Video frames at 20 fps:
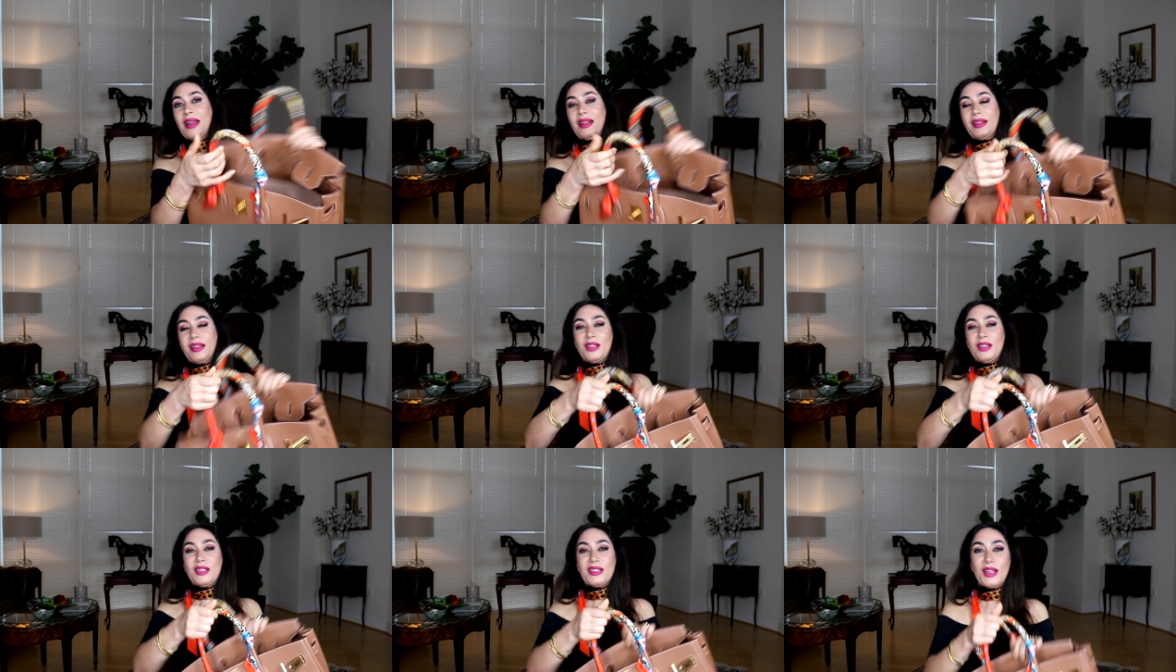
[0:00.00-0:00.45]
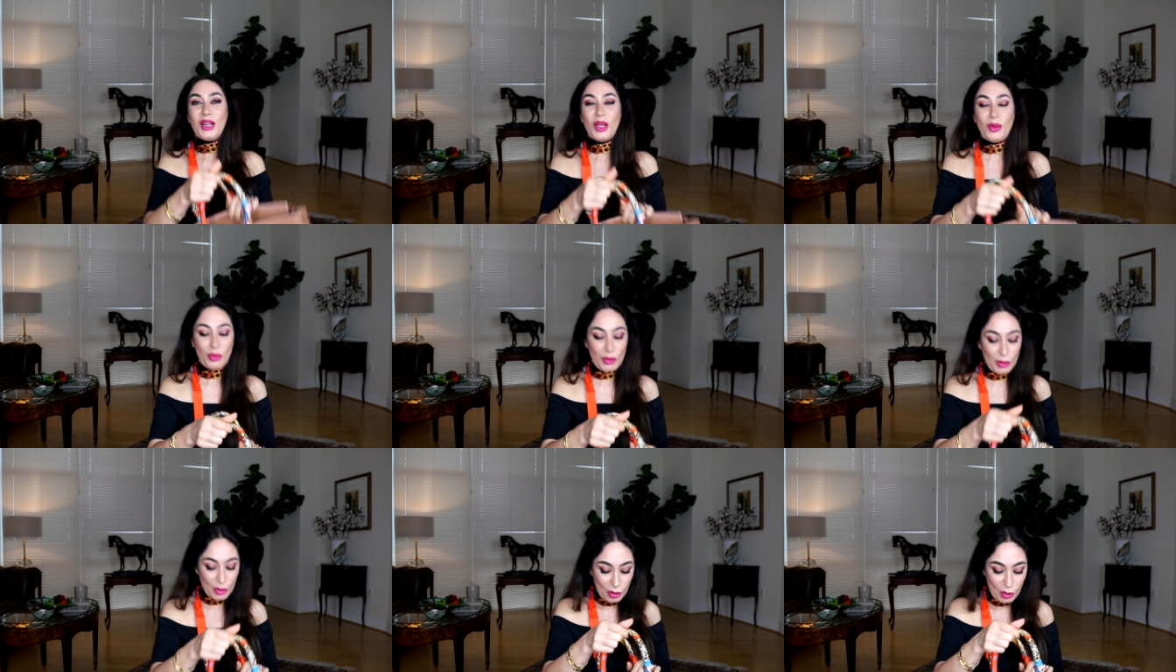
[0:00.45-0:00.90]
the reason I
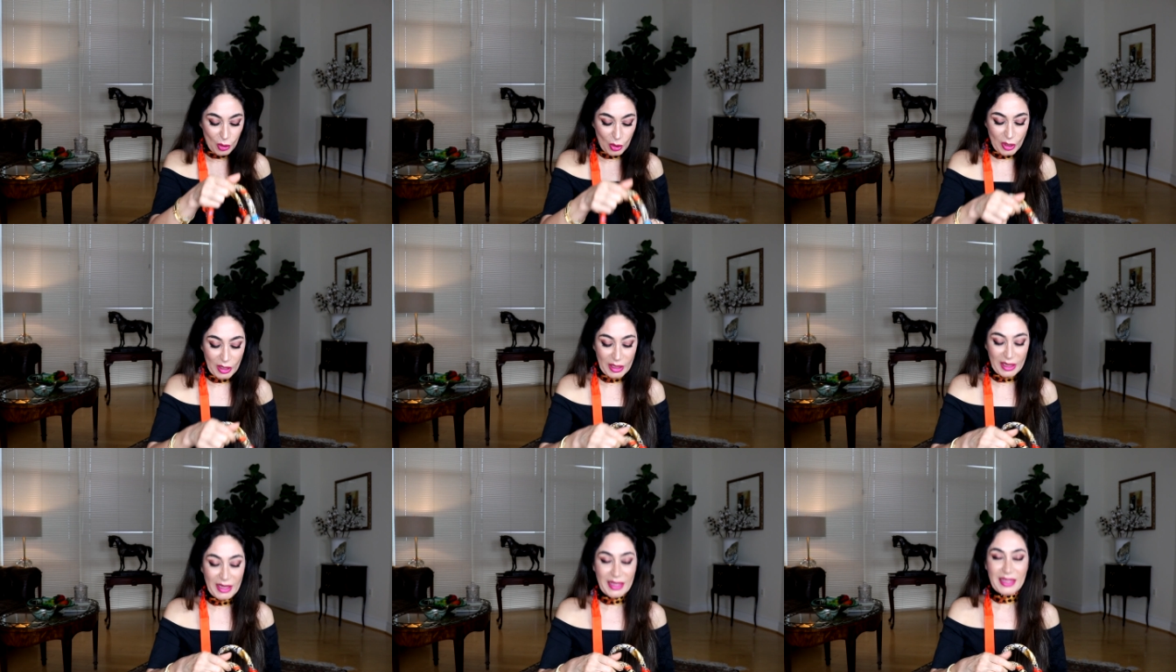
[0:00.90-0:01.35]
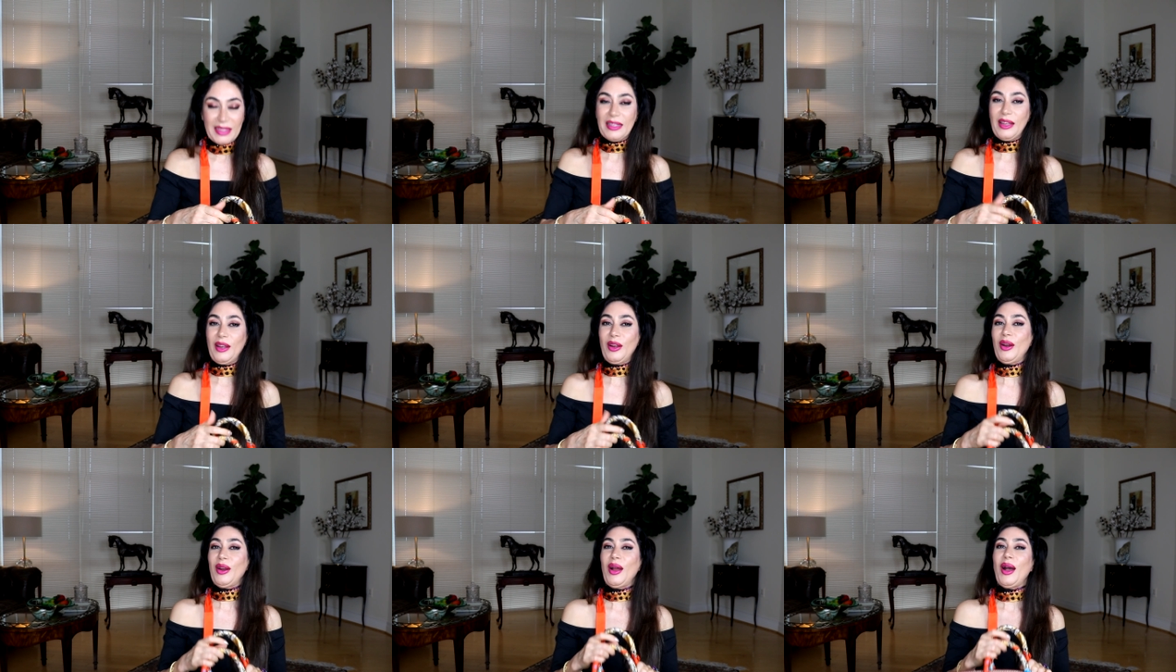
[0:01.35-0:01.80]
put the
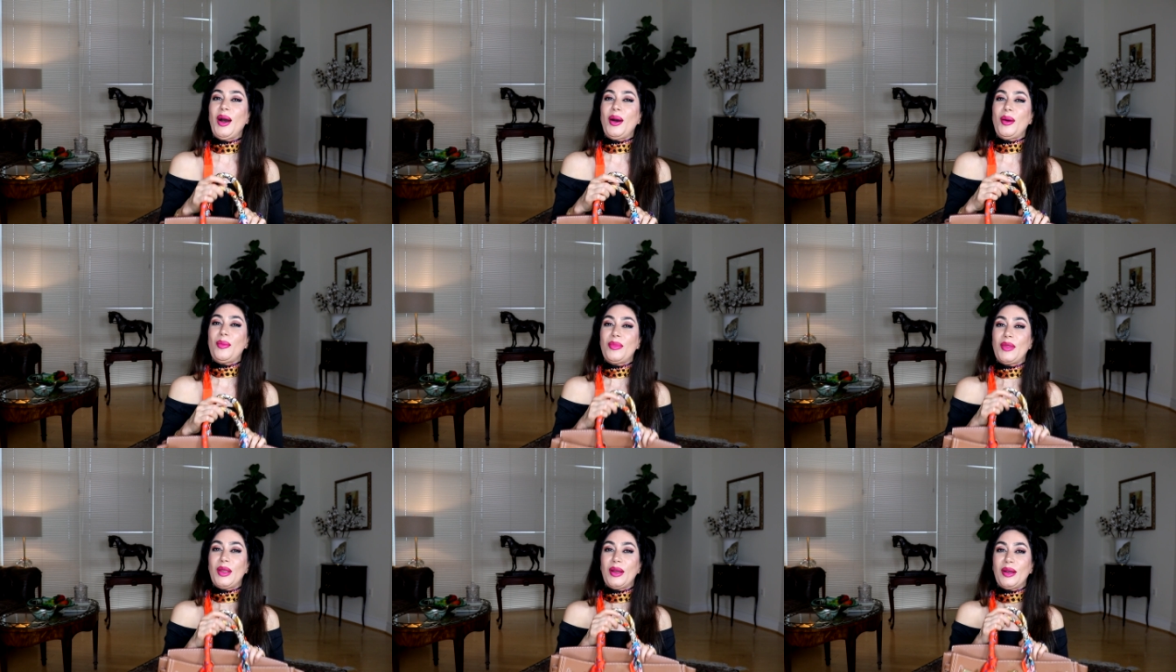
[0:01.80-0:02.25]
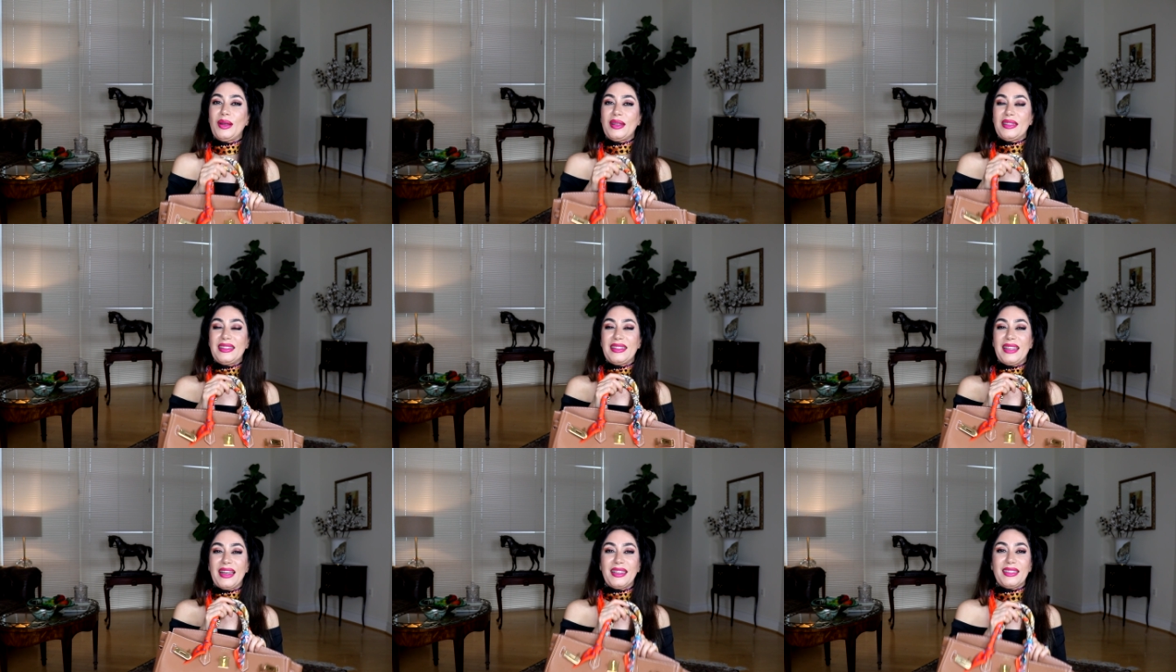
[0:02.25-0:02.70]
organizer, I'm
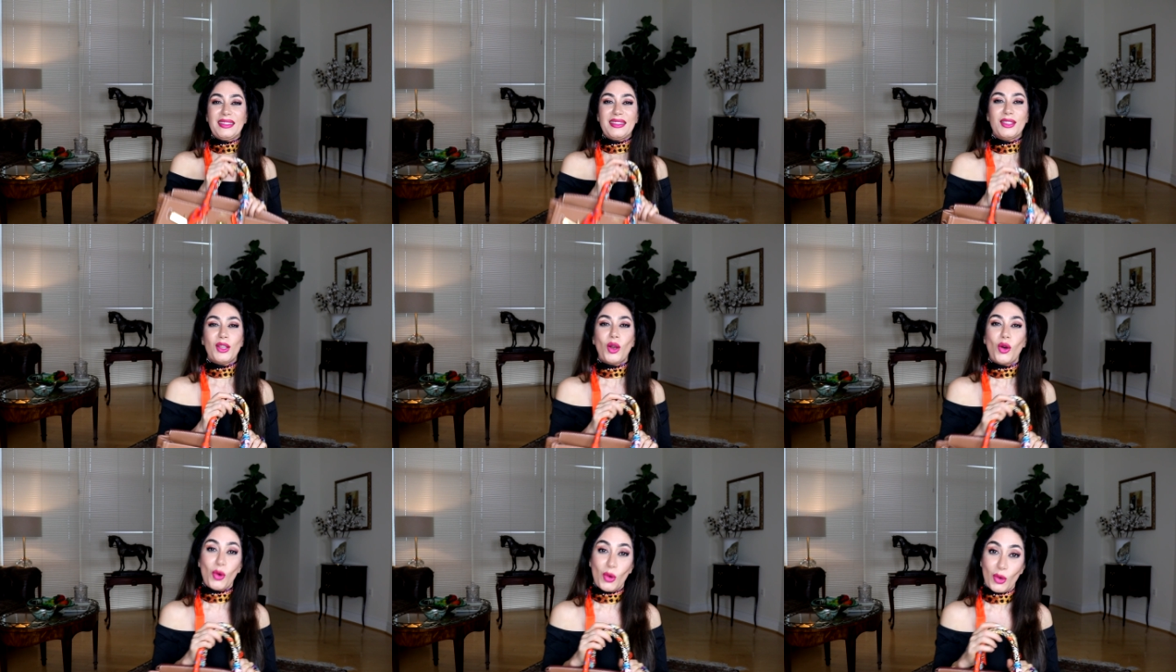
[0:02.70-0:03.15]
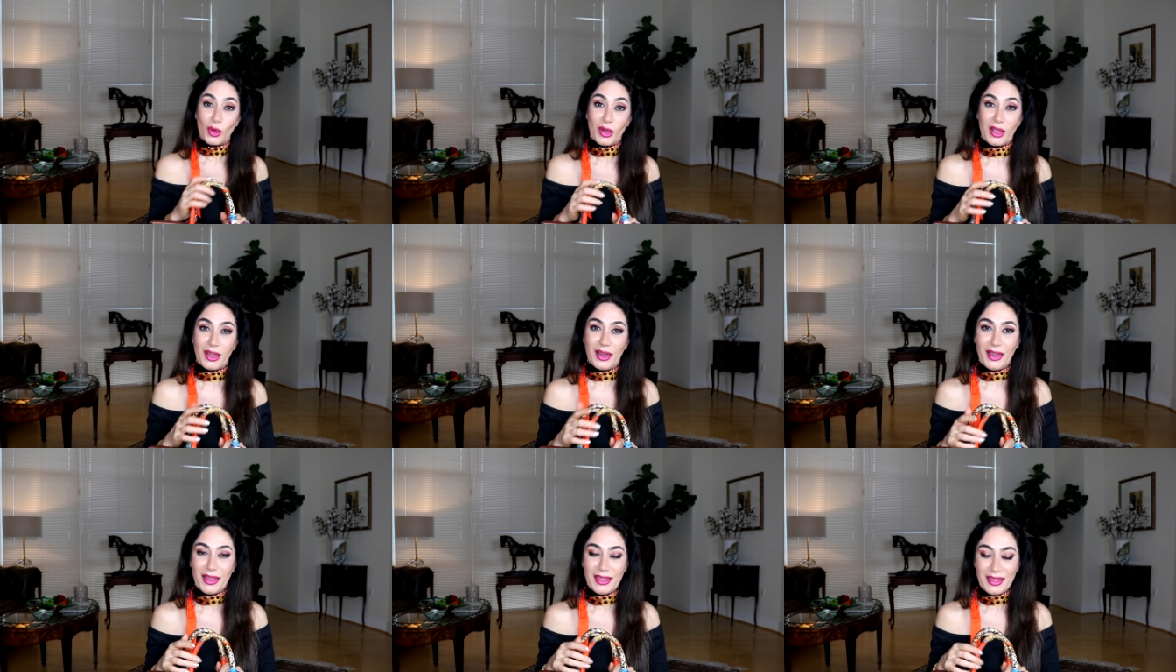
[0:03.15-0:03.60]
not that
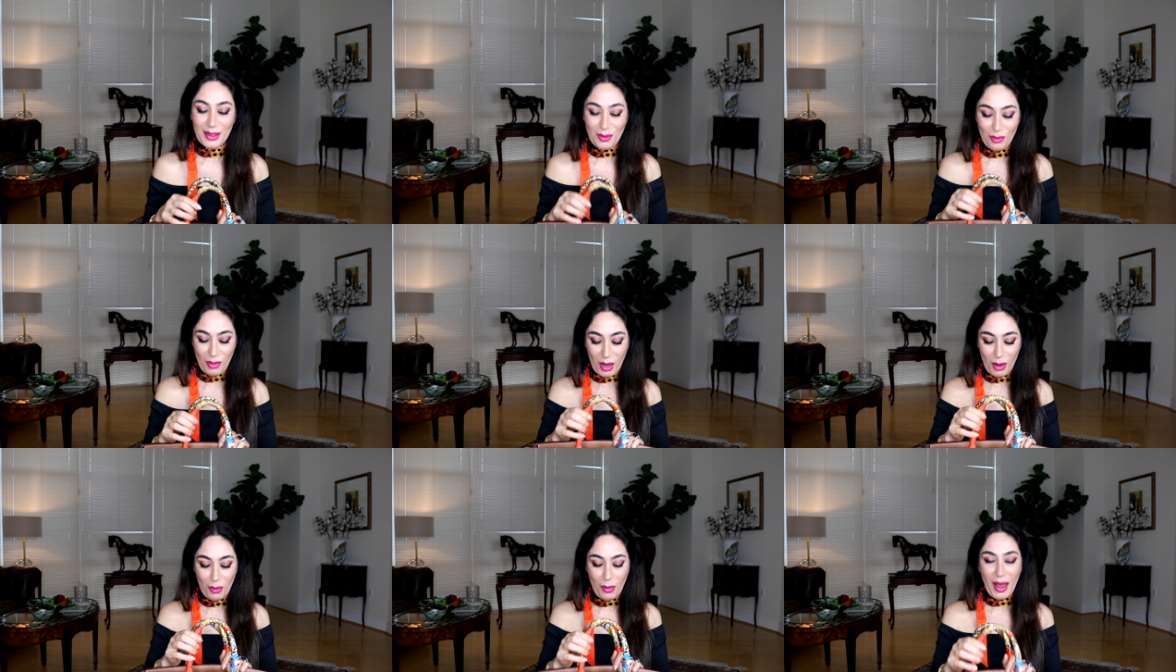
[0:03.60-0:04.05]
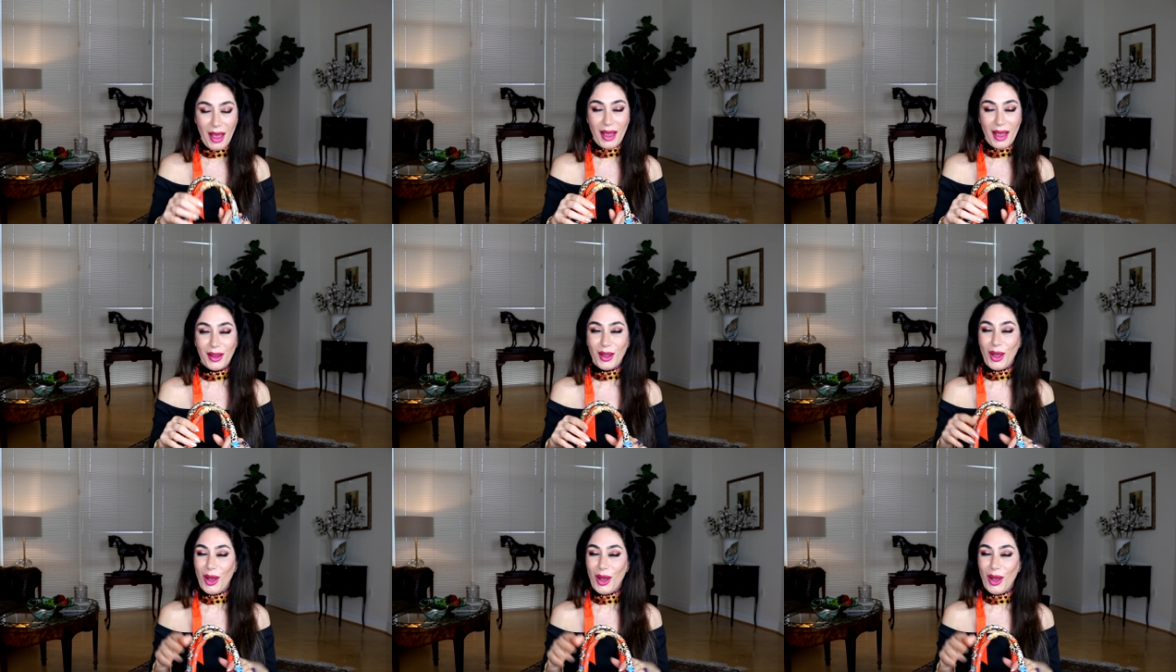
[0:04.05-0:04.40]
organized in my bag.